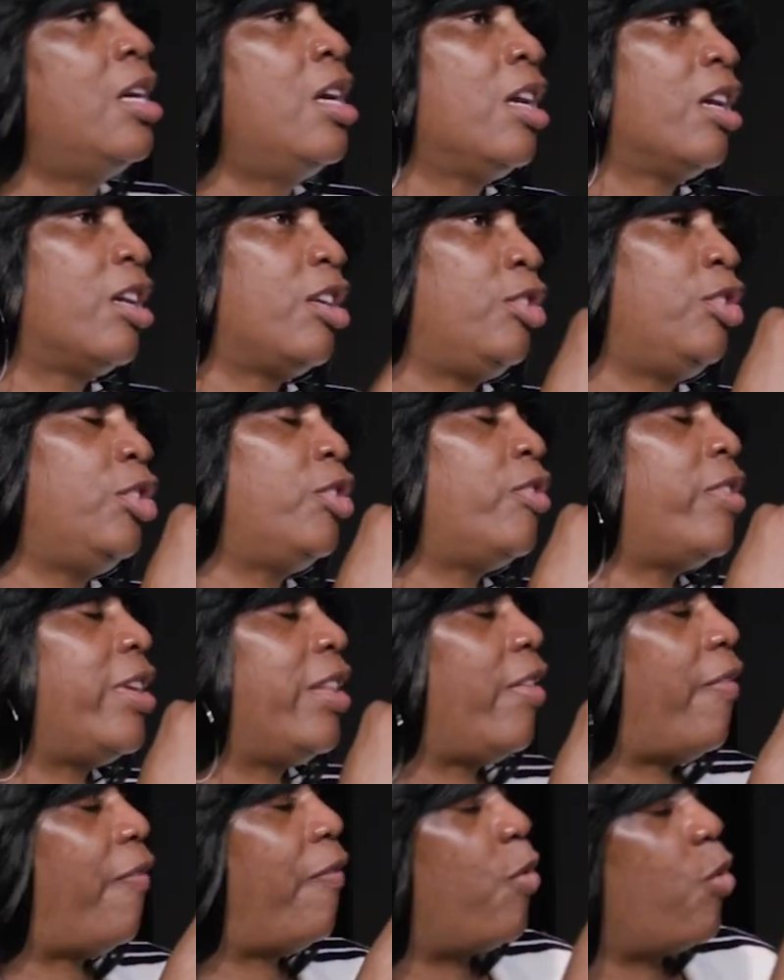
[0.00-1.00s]
because, you know, at
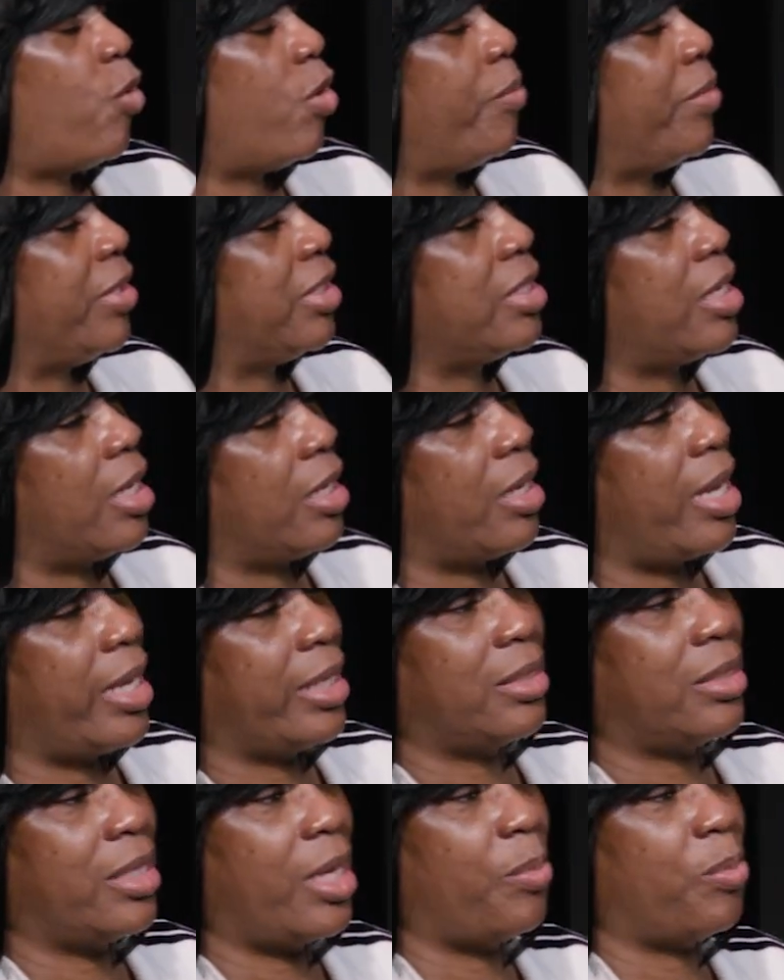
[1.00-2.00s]
the Forum, it's not
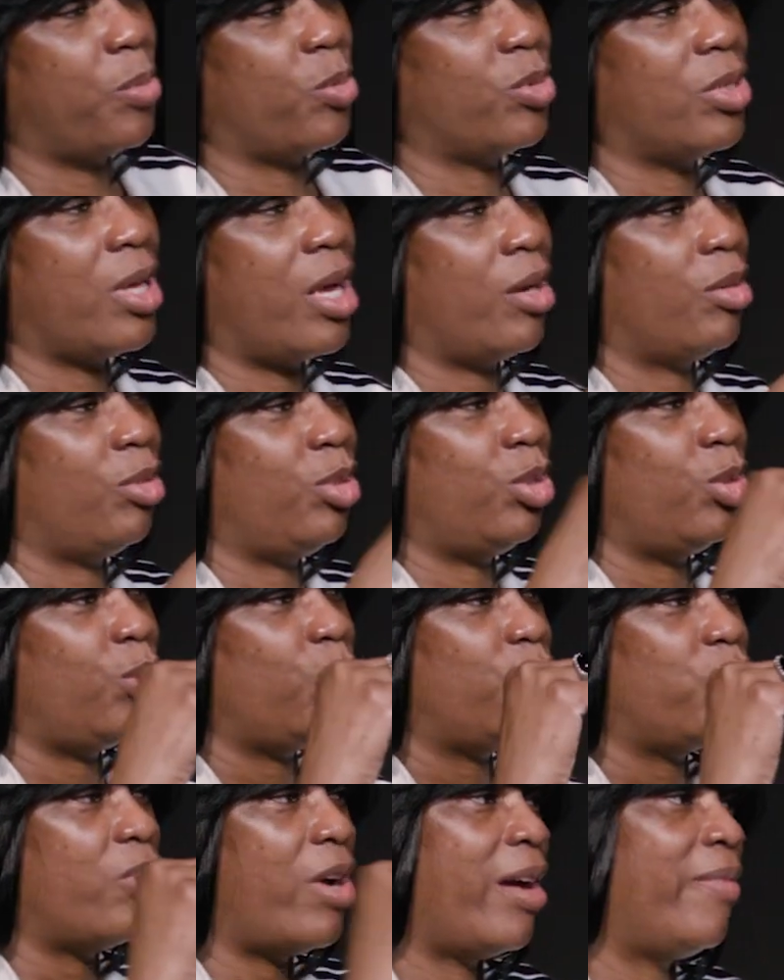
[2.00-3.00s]
like Staples, how you
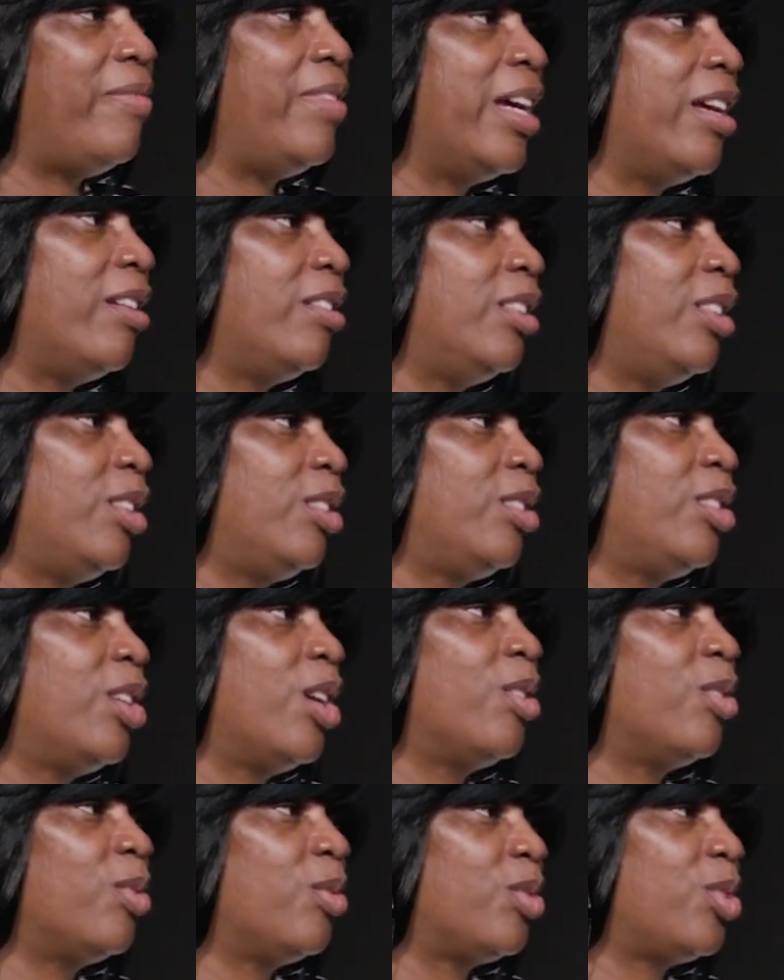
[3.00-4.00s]
drive down in the
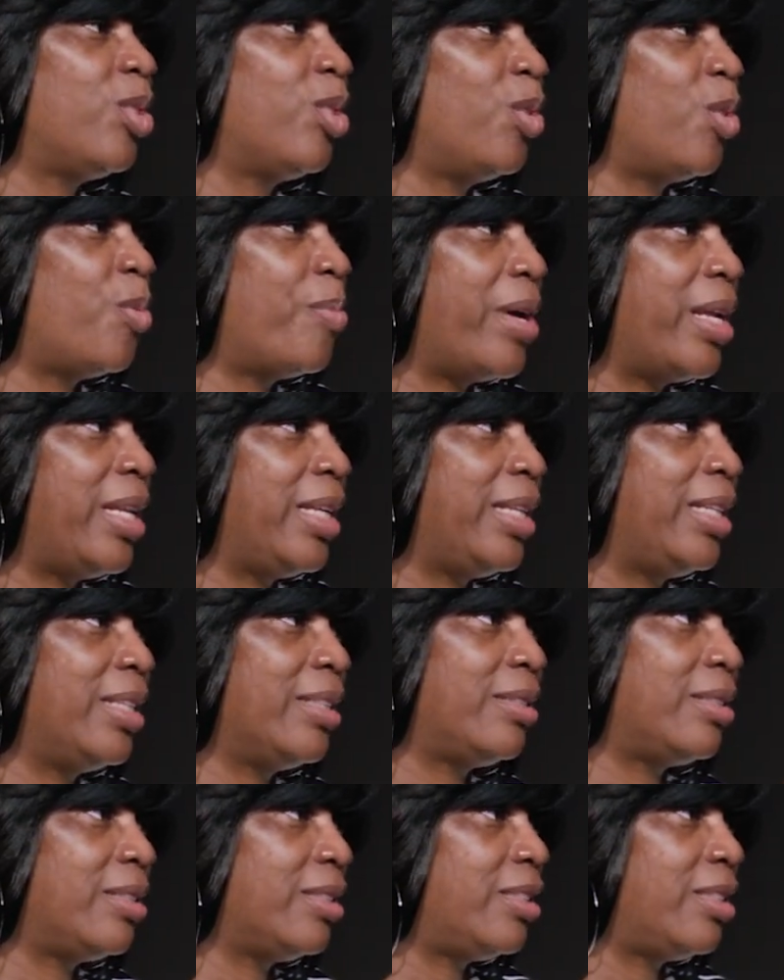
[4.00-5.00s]
tunnel so nobody
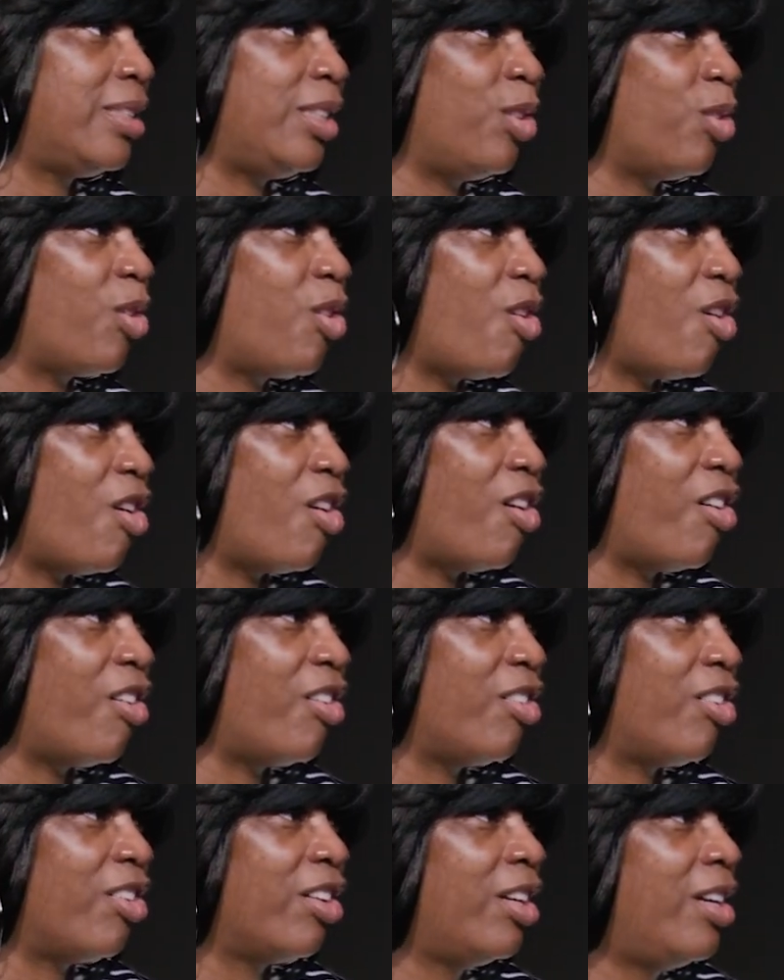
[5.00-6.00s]
gets to see your
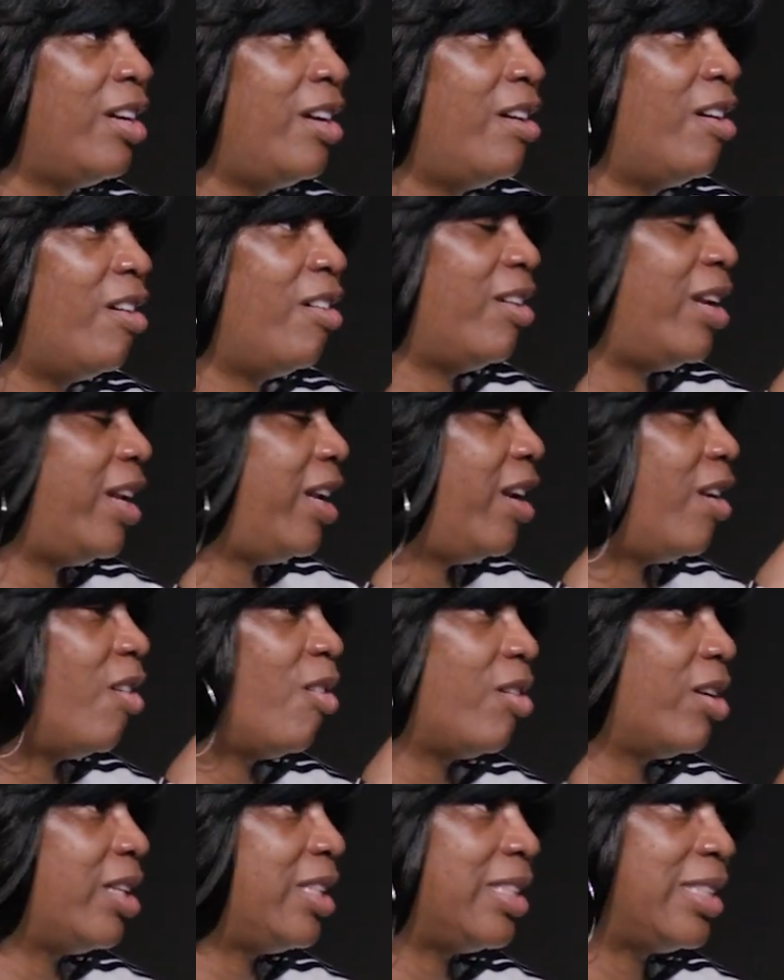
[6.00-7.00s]
car or they
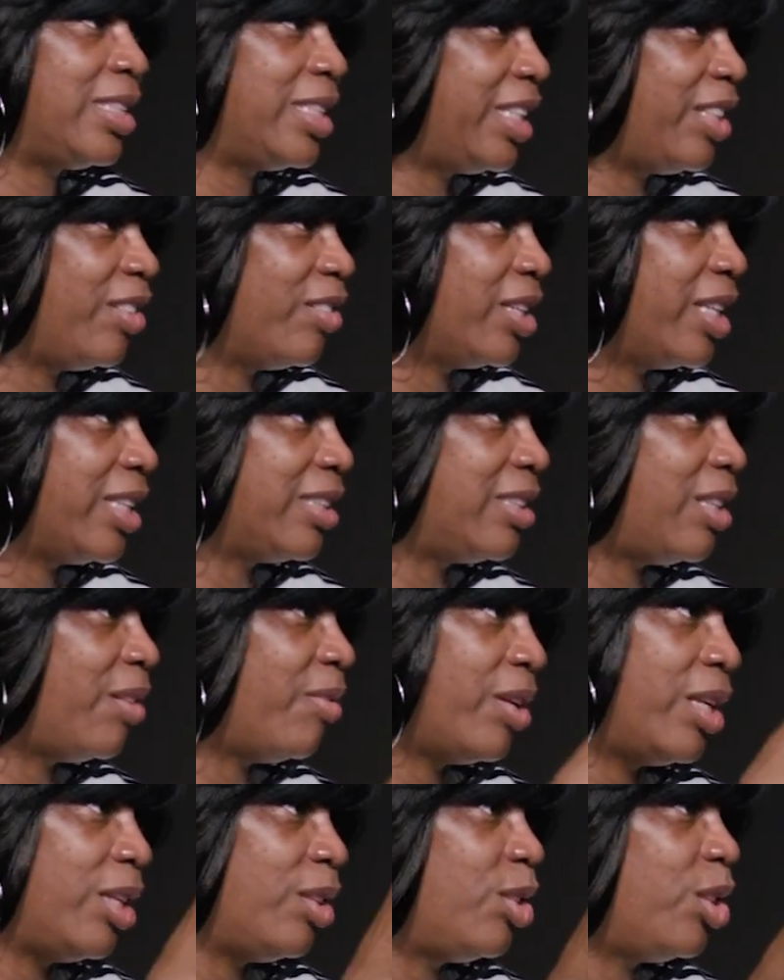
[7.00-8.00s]
don't get to see you unless they
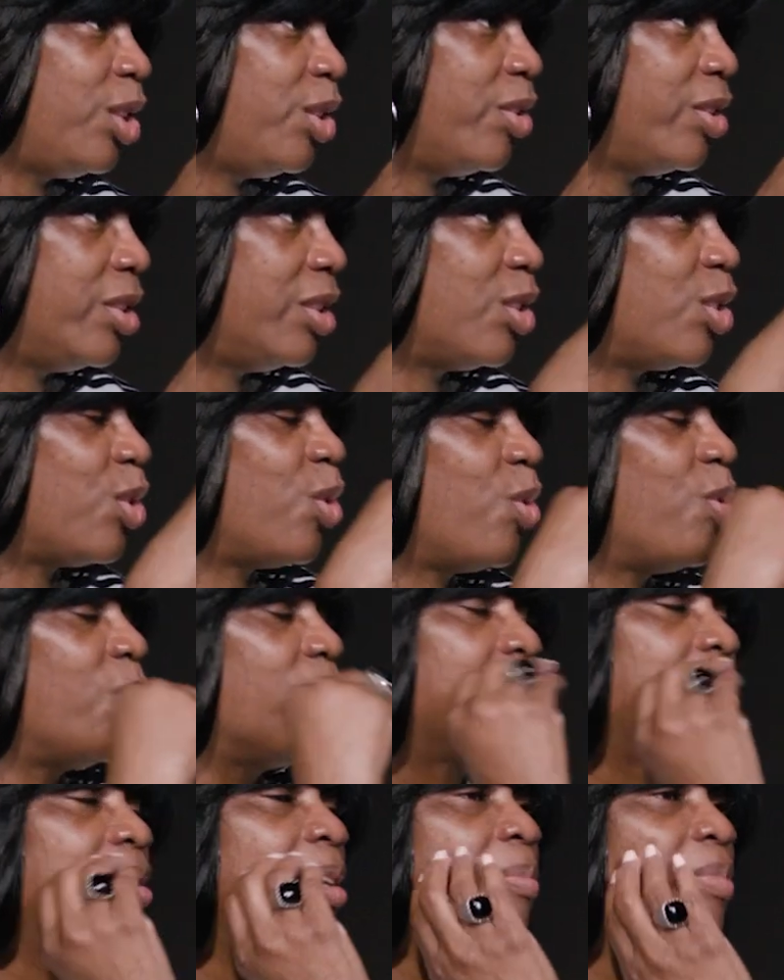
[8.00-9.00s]
run into you in the store
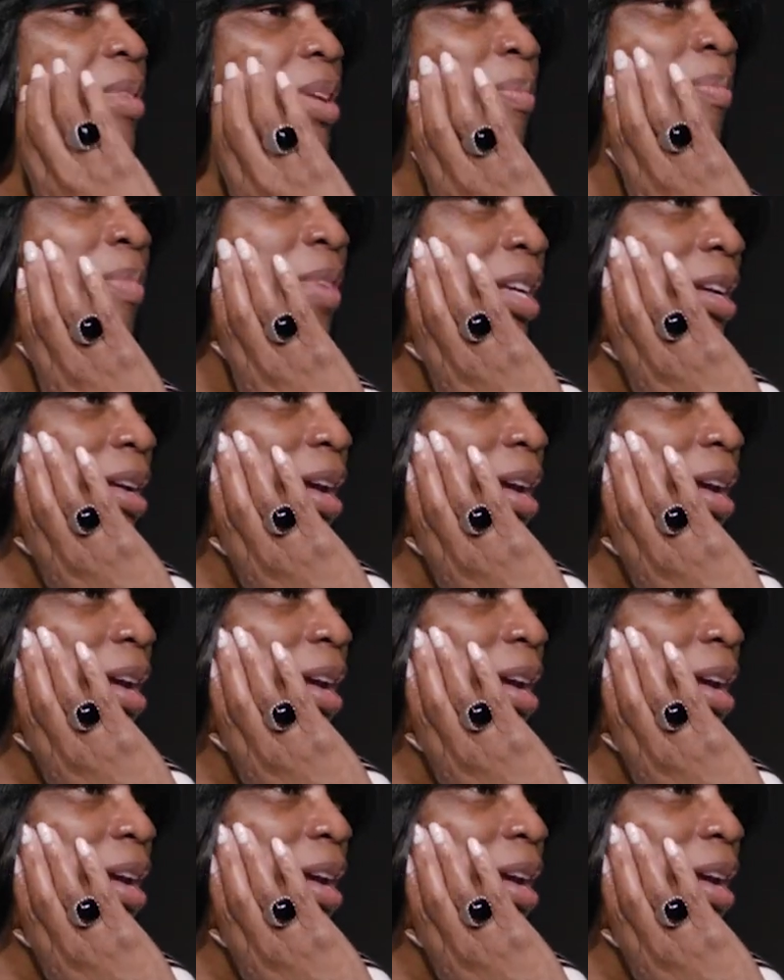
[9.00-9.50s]
or something.